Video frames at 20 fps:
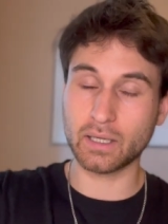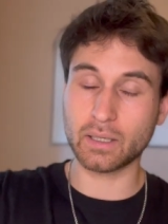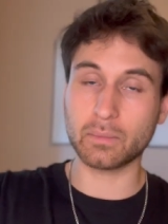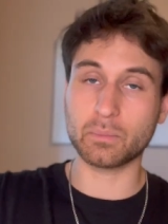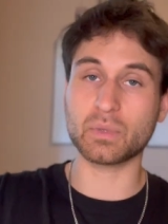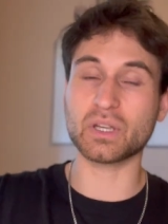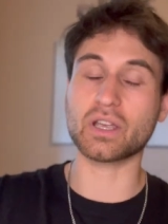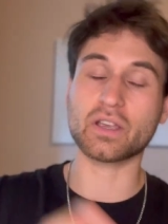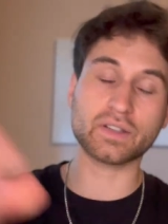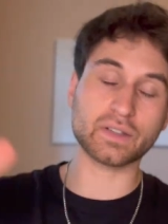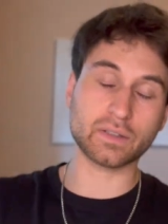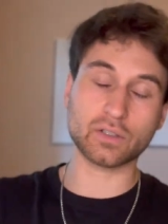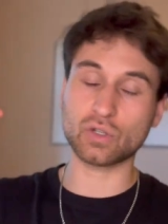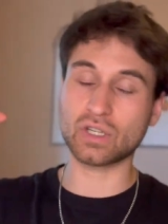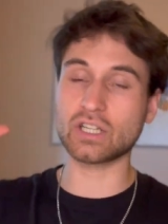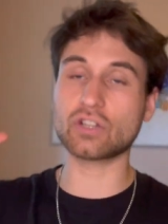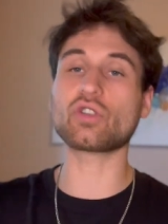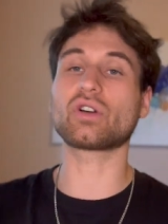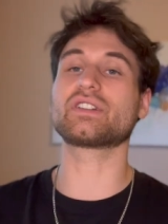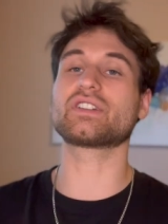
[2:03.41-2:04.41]
Because you
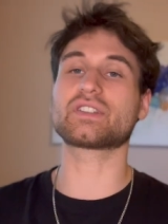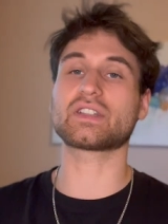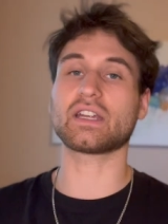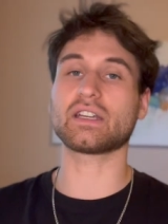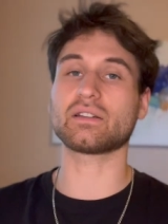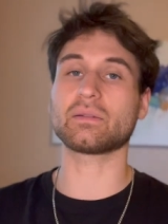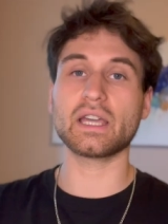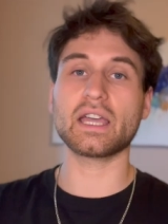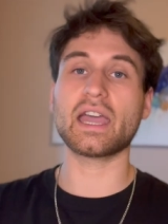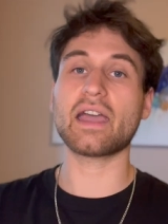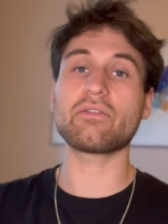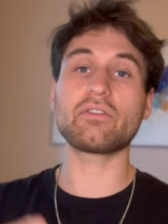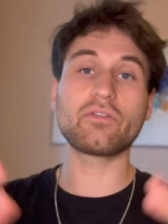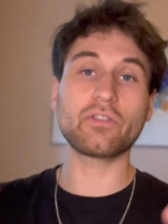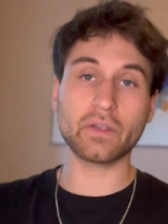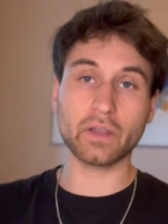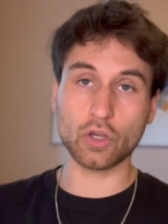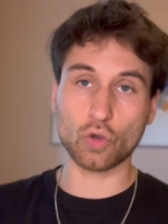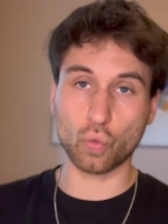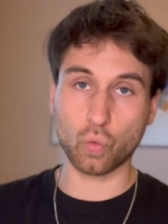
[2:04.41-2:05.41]
need to understand
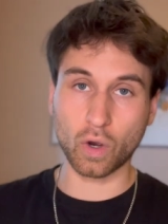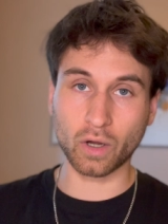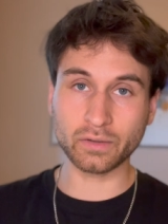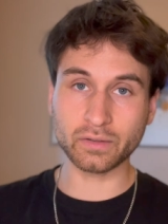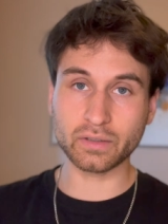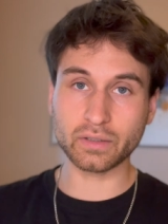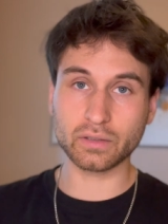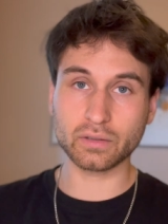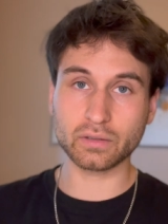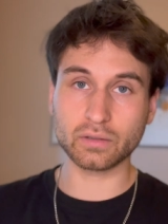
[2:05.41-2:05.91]
everything you want,